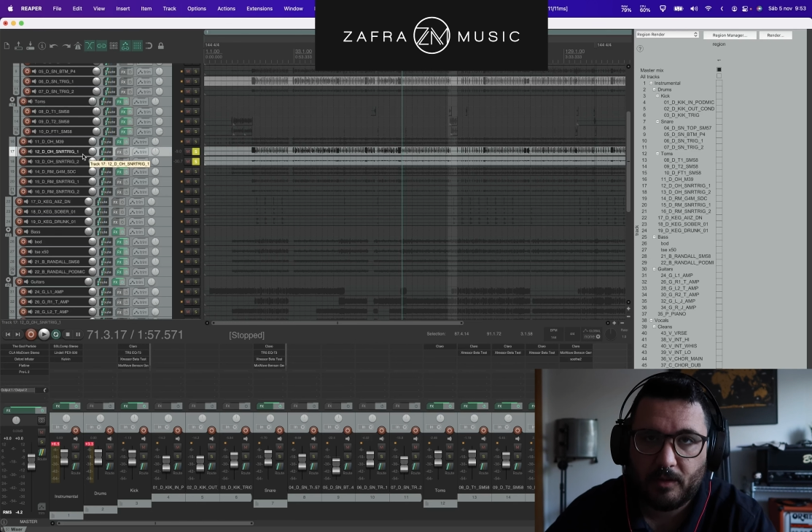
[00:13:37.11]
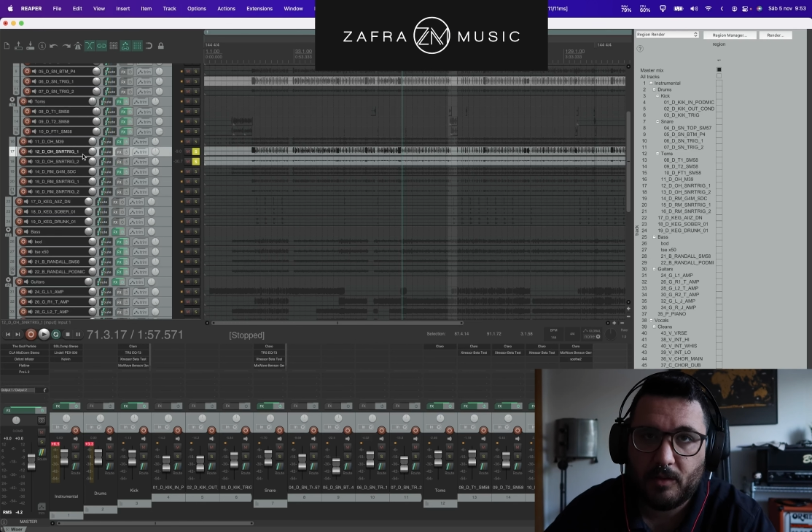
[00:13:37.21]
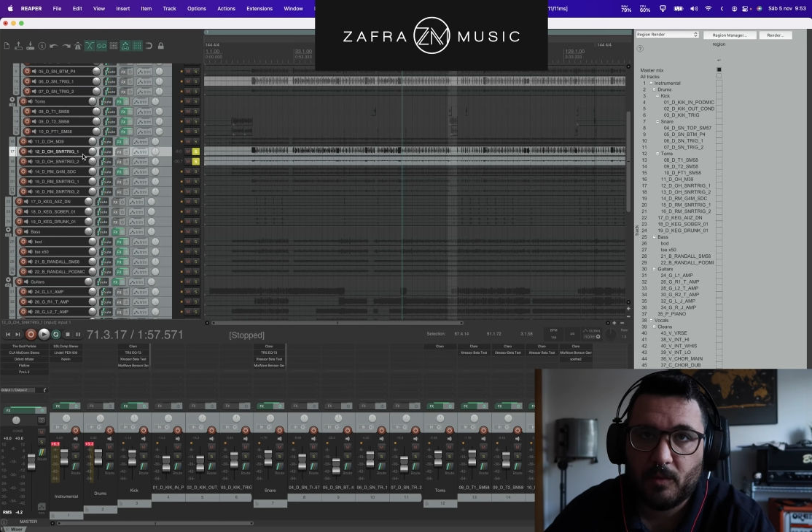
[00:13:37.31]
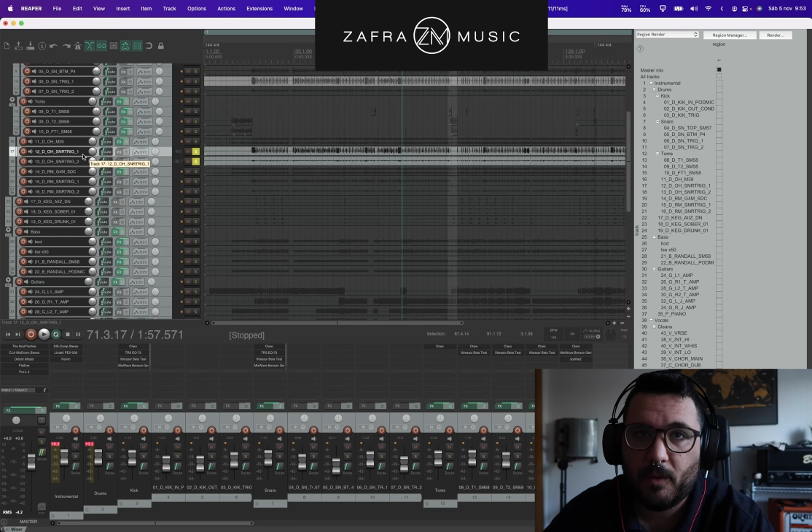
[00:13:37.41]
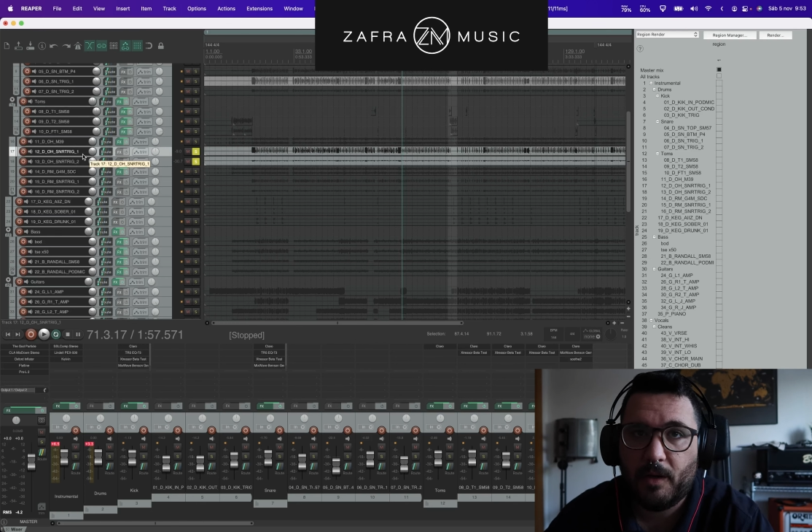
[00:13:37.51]

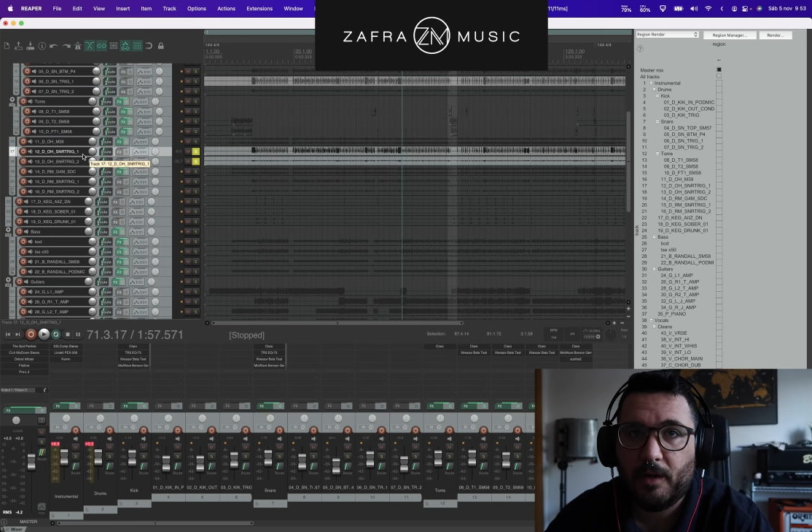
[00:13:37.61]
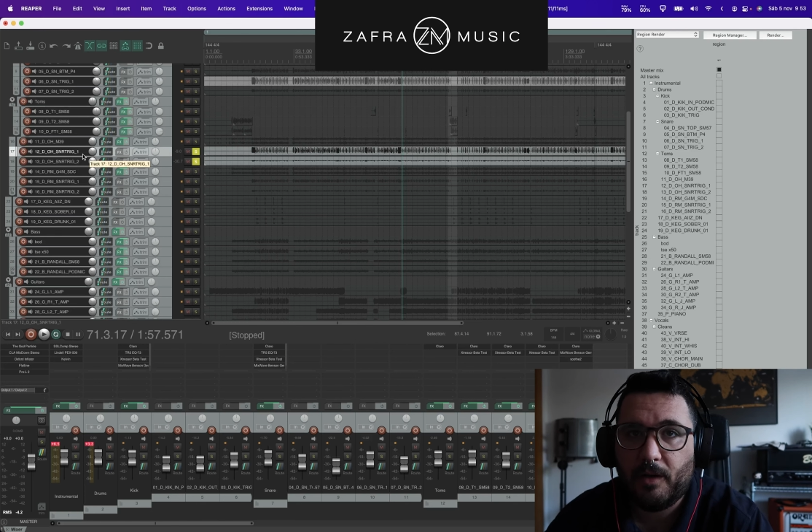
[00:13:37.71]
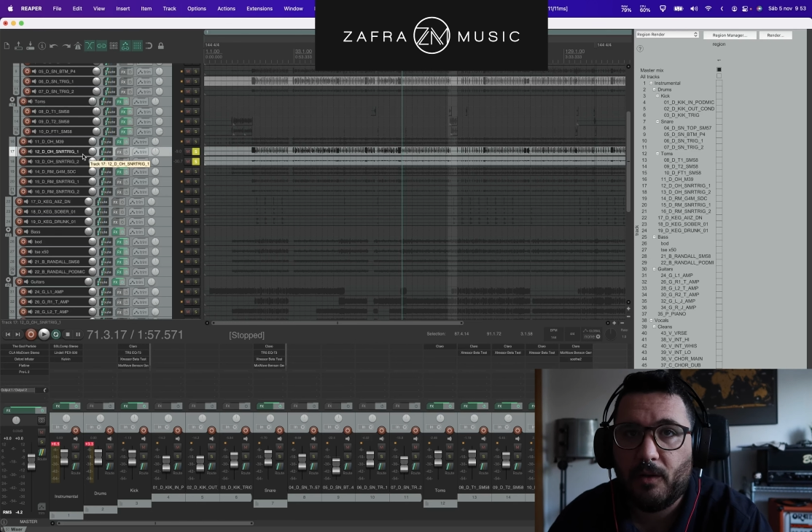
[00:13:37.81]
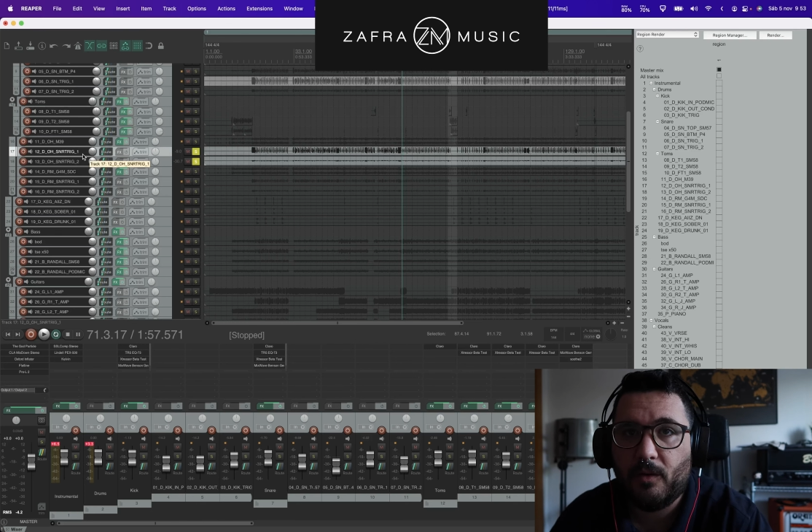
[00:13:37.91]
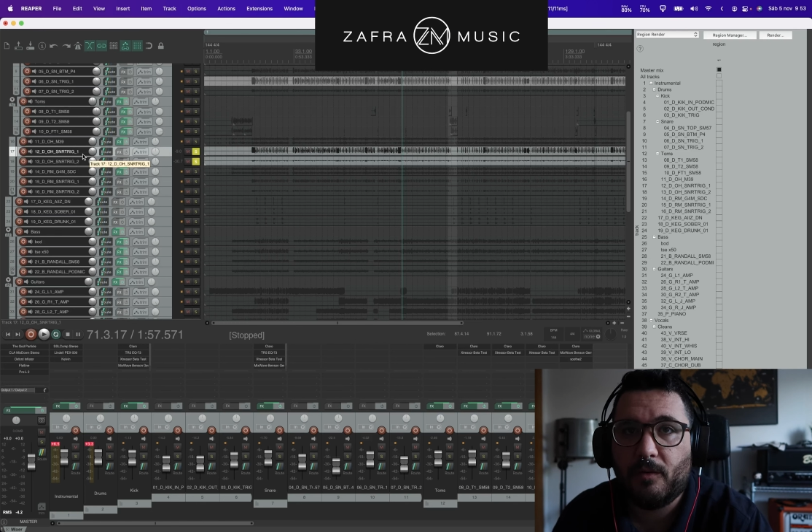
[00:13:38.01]
it's where
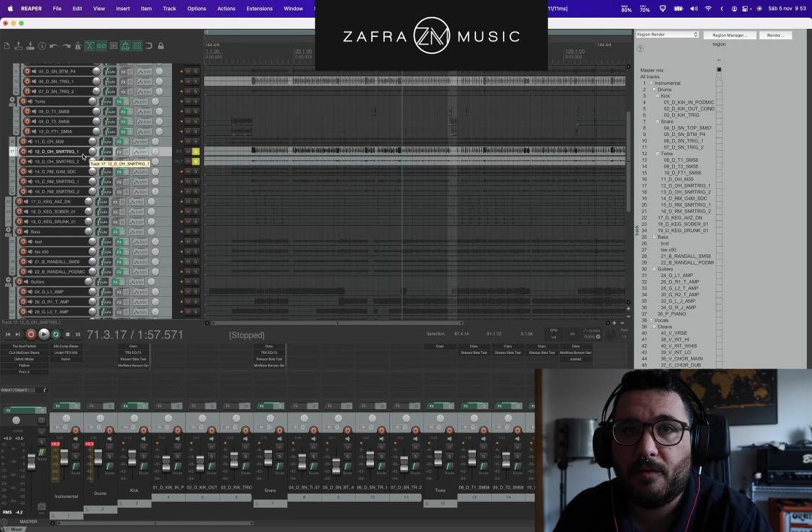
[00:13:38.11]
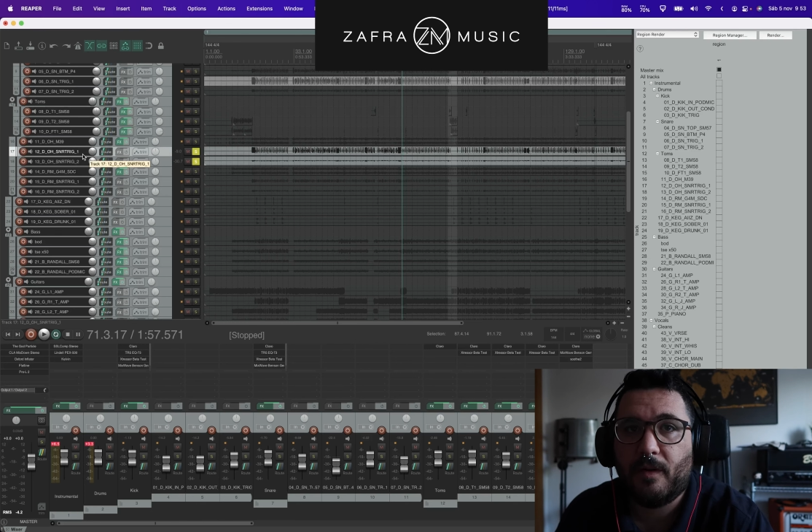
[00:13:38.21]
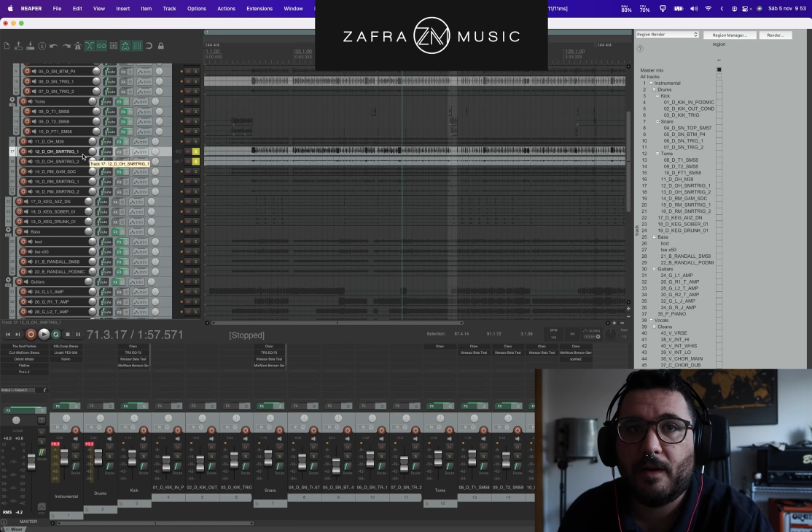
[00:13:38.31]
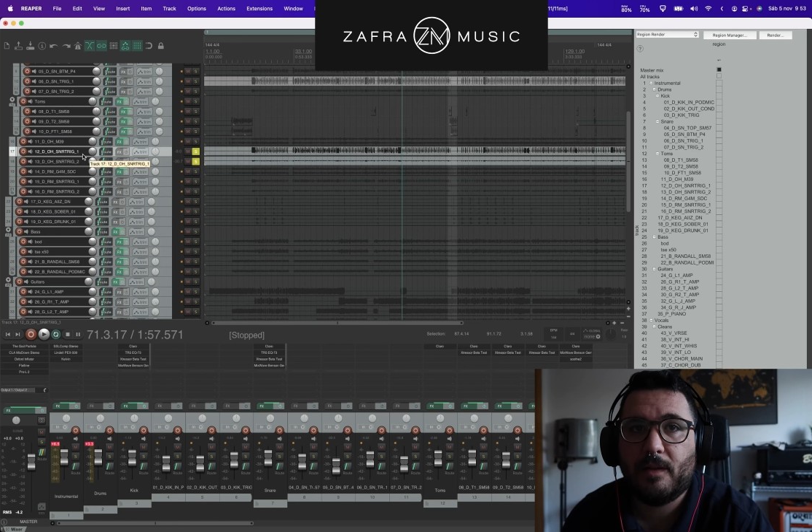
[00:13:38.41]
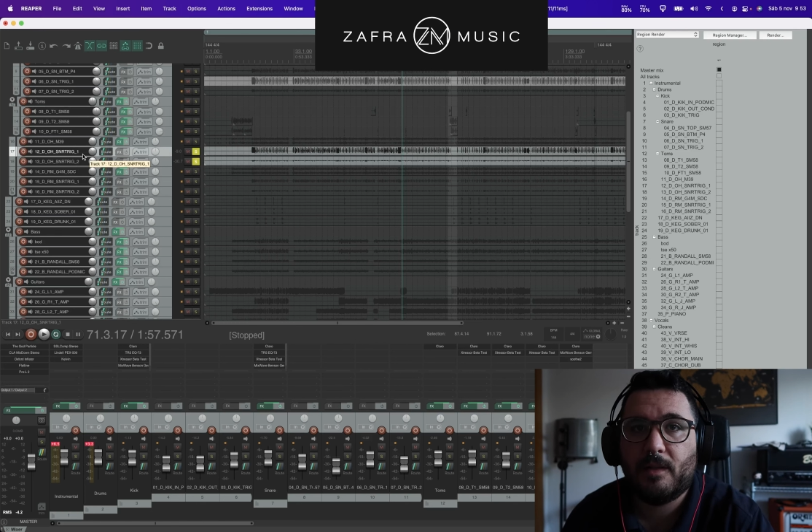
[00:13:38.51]
you
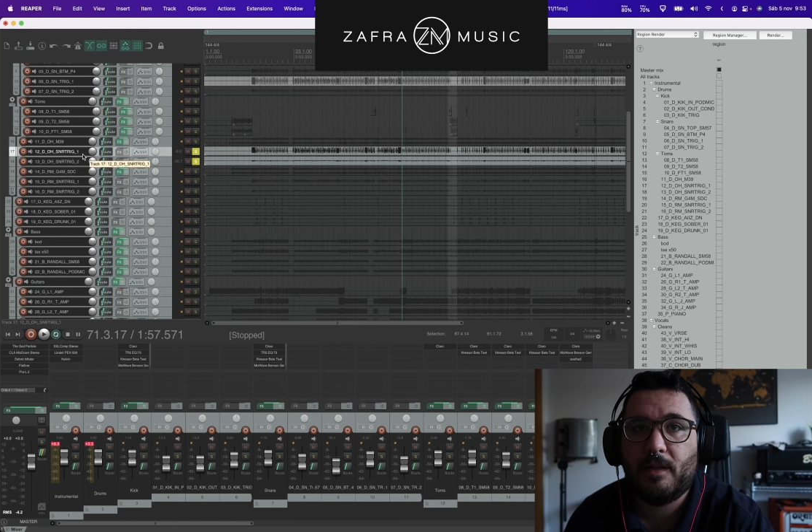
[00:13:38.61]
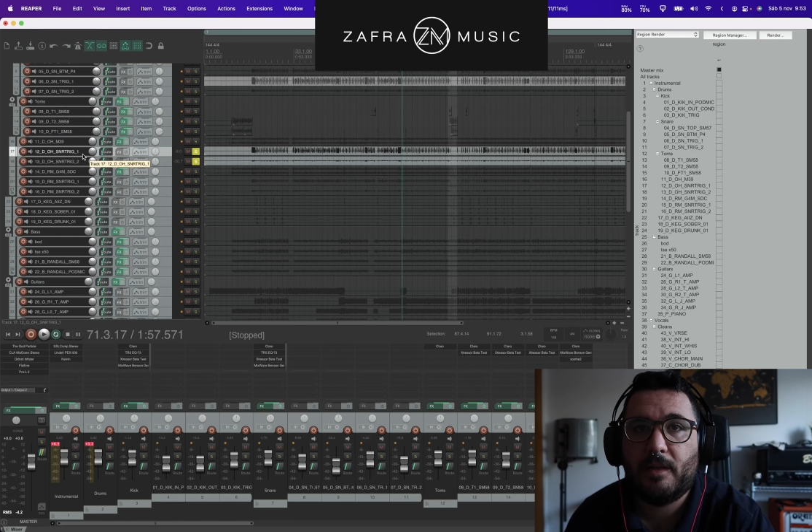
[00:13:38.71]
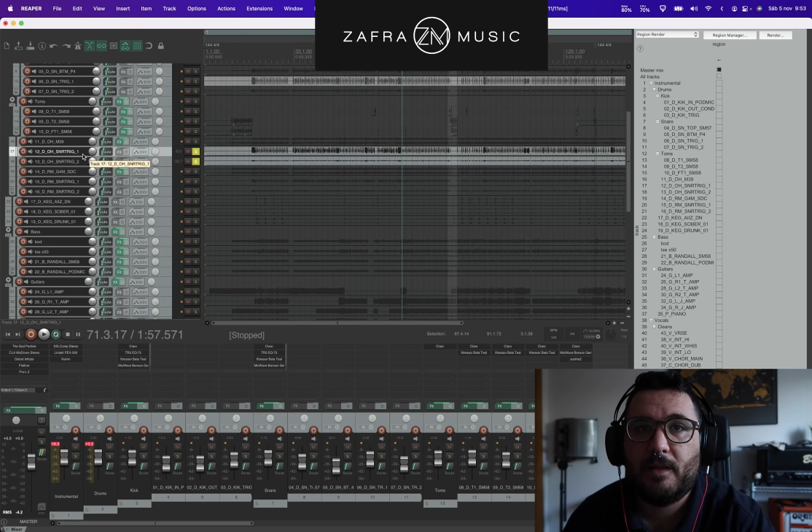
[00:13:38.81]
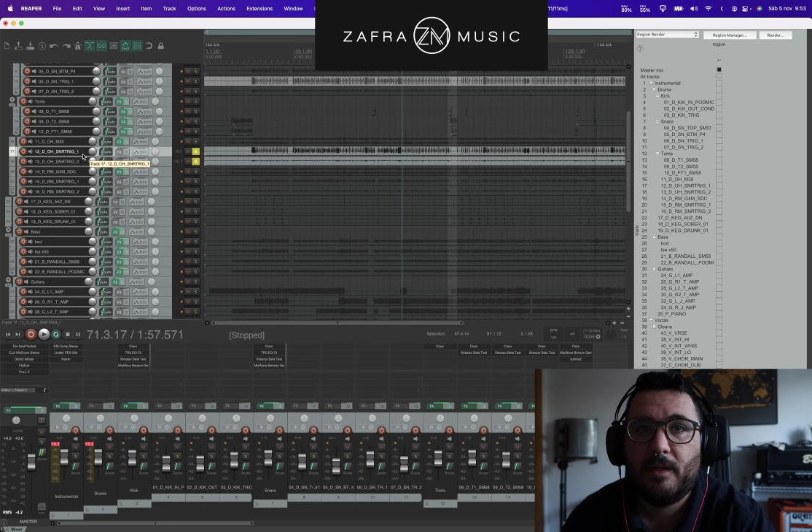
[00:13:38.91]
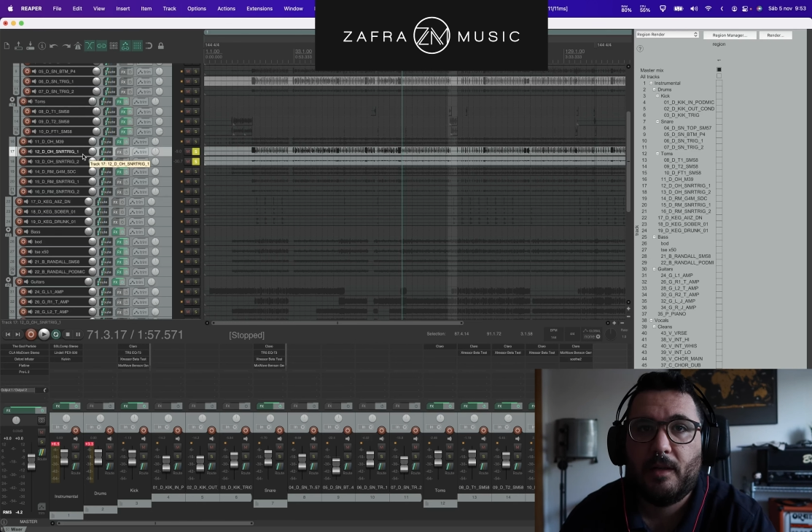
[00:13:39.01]
find the snare